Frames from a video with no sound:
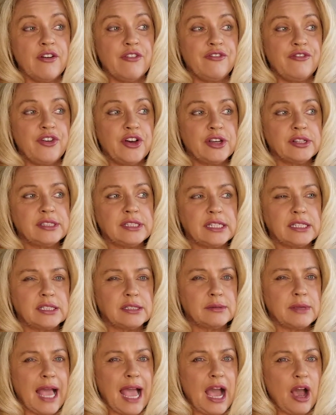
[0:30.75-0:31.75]
First, it's
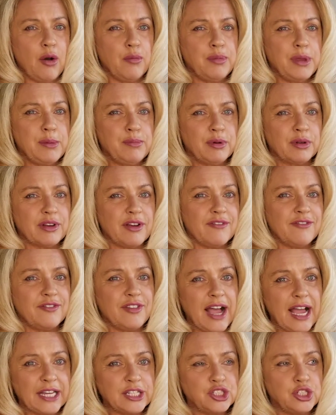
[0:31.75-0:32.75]
how people can
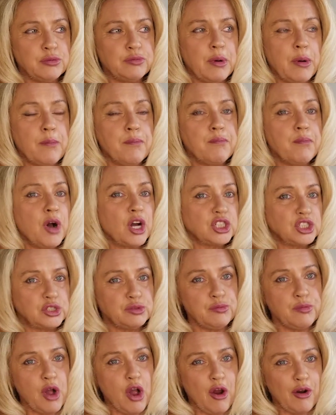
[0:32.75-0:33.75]
find you, but much
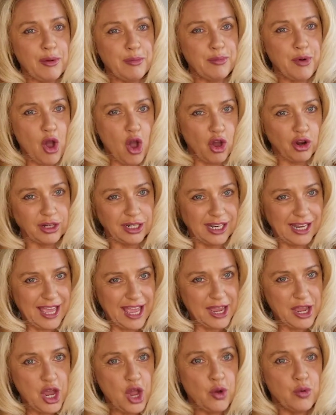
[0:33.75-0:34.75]
more
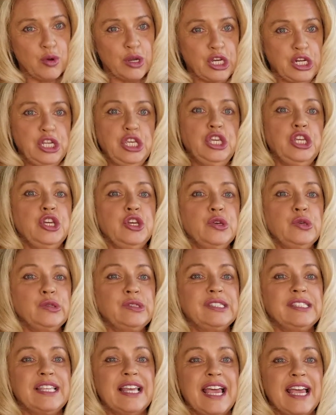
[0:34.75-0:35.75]
importantly, we're going to use
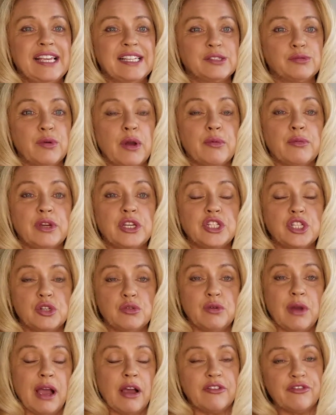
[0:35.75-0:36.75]
this when we do
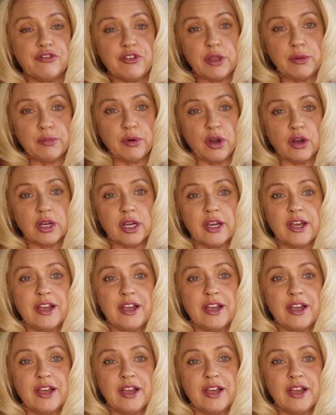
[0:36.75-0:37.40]
our free book